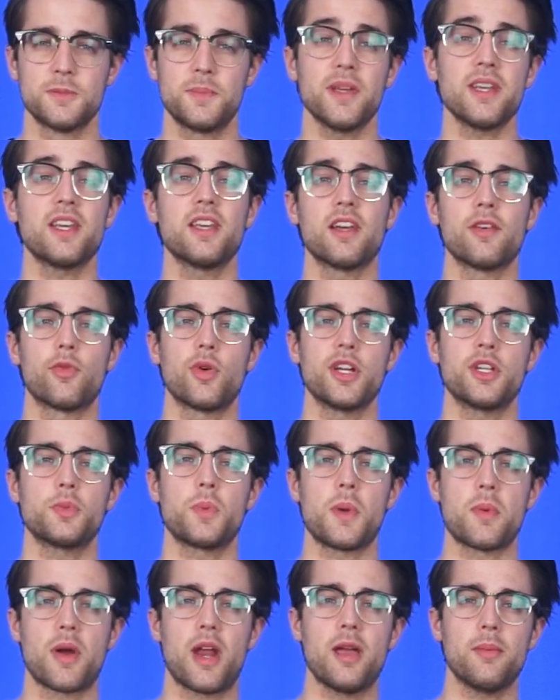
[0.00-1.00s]
Speaking of which,
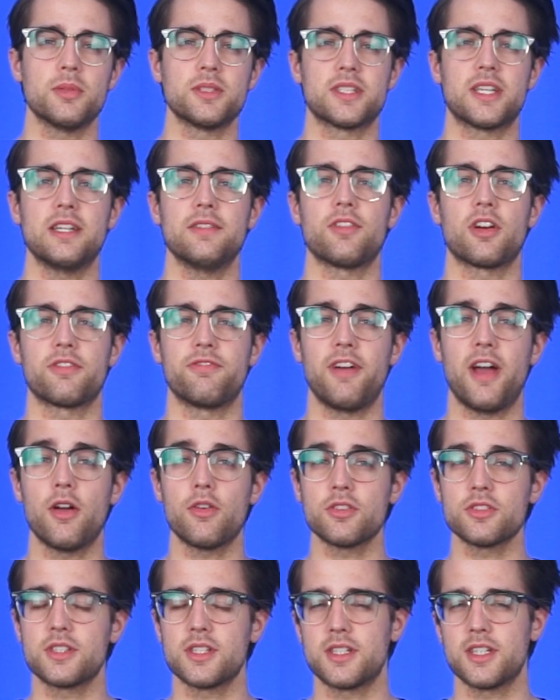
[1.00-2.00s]
we were able to get give our
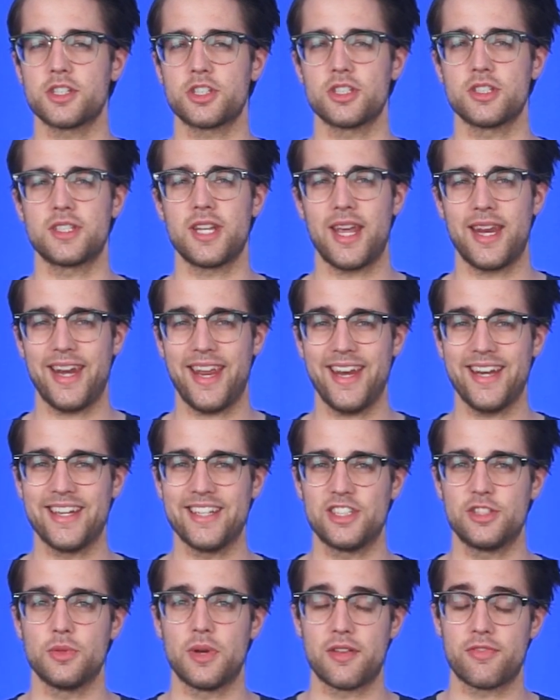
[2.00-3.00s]
Founders Edition 1080
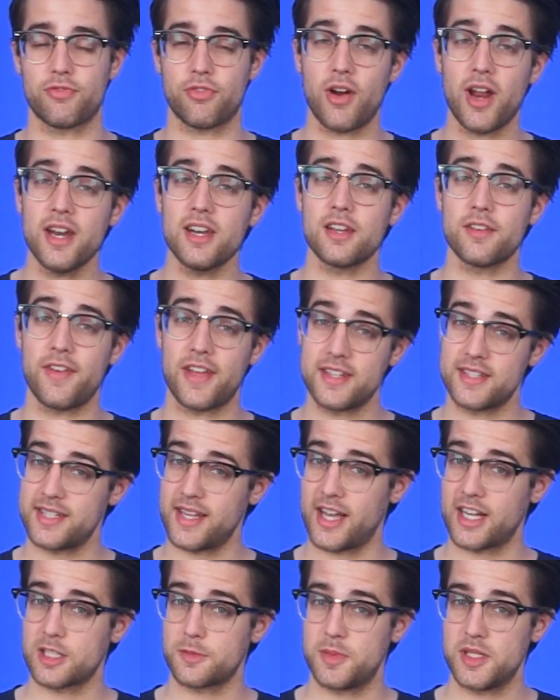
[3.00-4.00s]
to a friend of
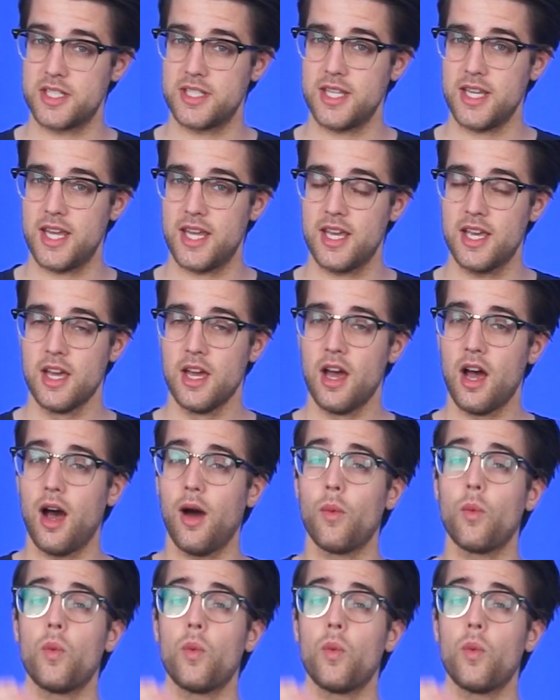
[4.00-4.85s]
NCIXPC, a